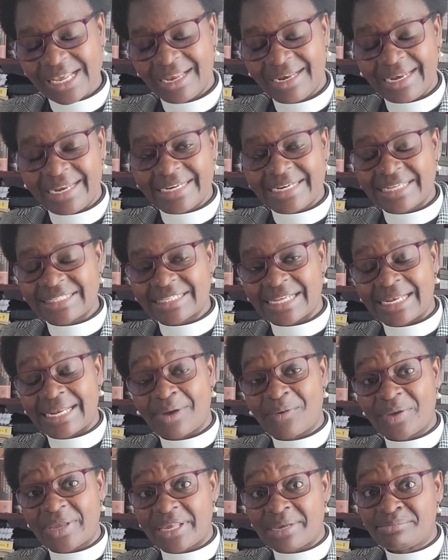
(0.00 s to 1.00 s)
Let us
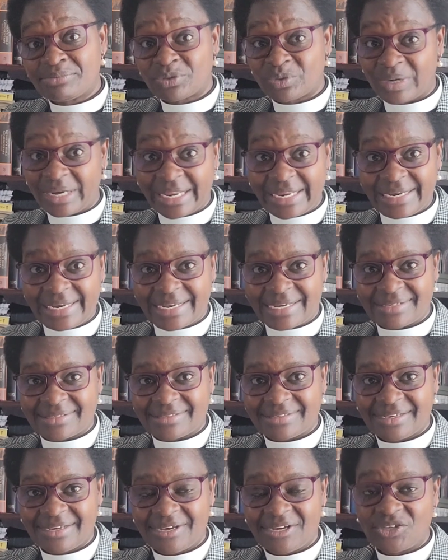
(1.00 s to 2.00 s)
allow him to lead
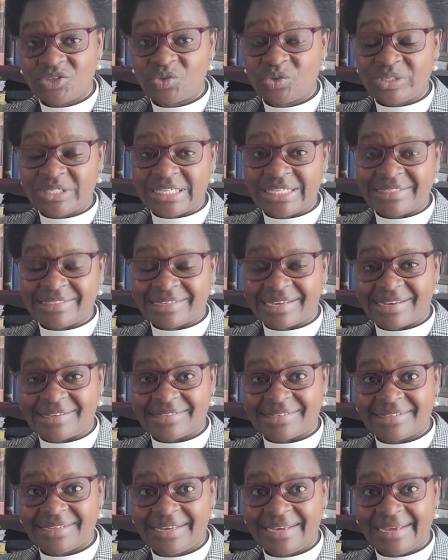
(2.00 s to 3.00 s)
us, to teach
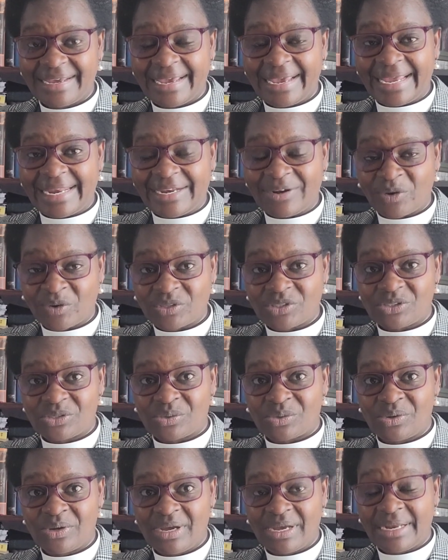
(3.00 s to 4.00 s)
us, and
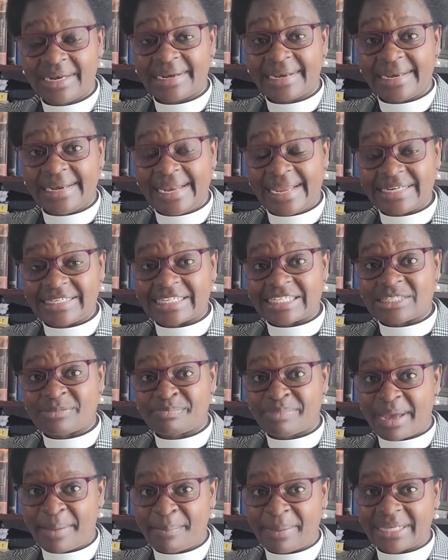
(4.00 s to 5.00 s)
also let us
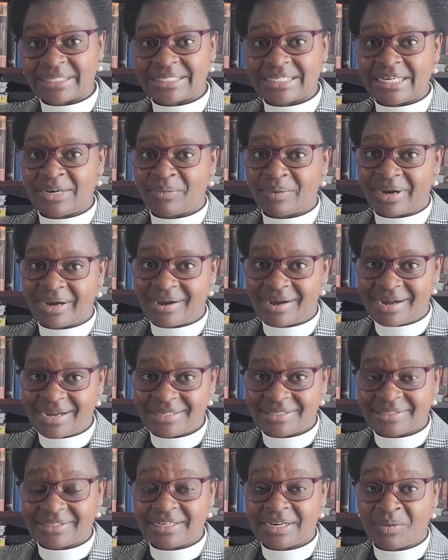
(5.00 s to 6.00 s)
purpose in our
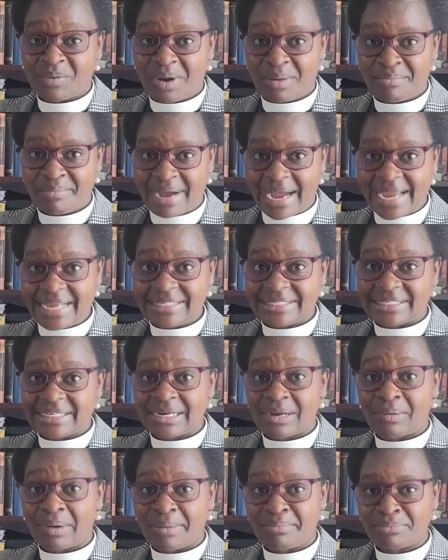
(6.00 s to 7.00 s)
hearts, in our minds, in
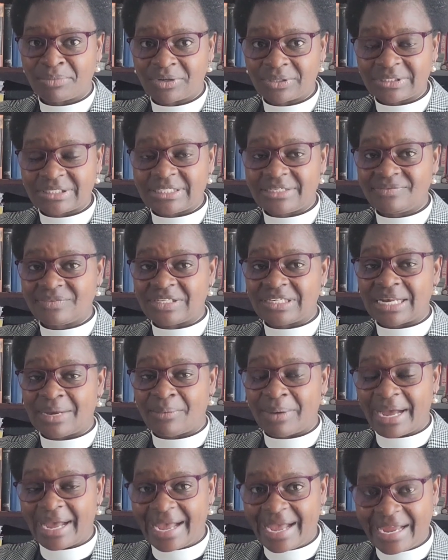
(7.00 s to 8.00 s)
our motives, in
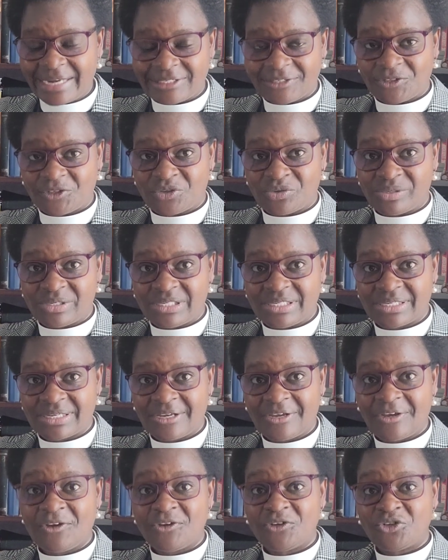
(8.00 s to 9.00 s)
our attitude
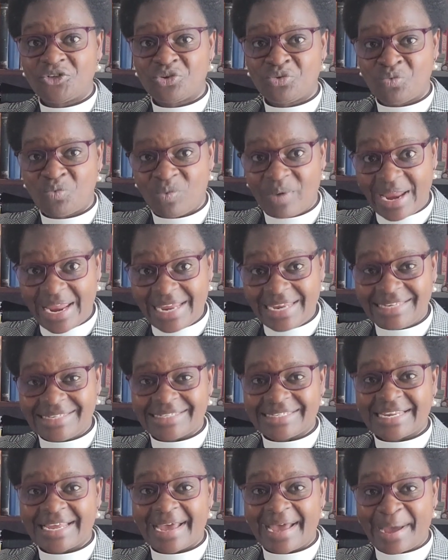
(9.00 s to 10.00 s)
to
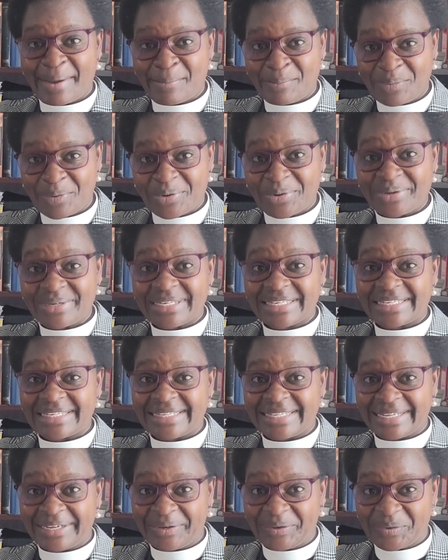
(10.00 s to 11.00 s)
wait upon
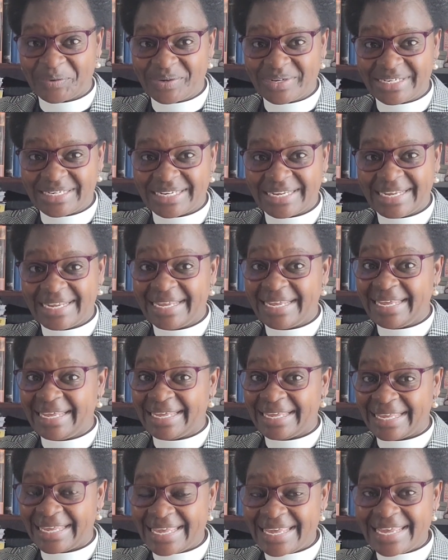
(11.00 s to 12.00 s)
the Lord.
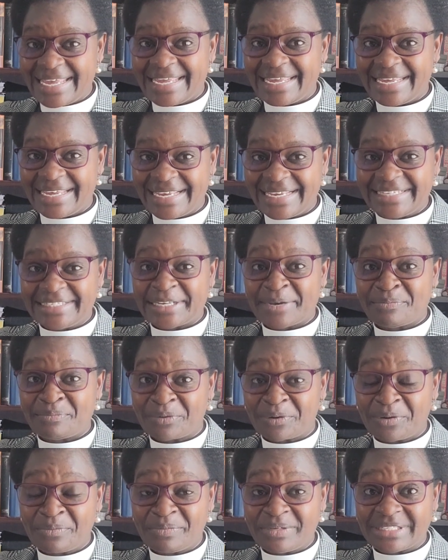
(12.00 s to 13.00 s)
He is a
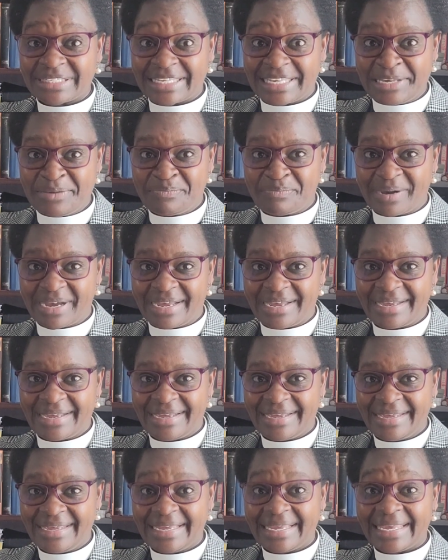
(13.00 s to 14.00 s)
promise keeper.
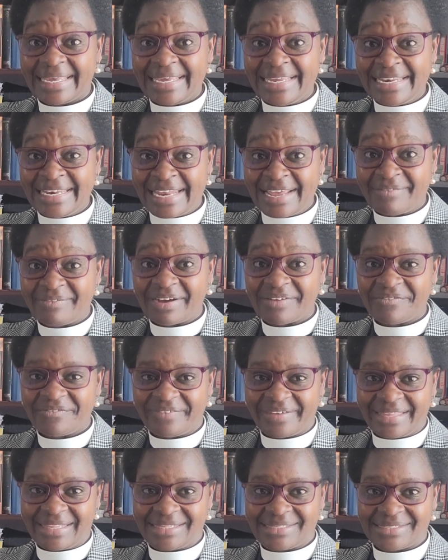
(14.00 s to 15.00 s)
He never
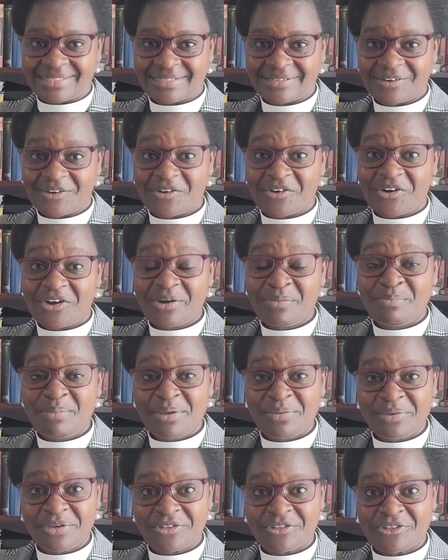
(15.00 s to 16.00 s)
fails. God
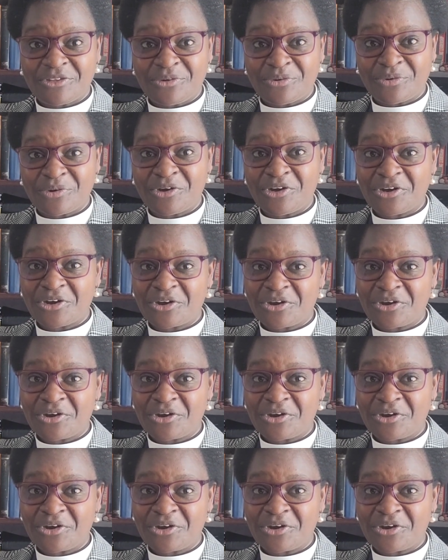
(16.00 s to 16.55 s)
be with you.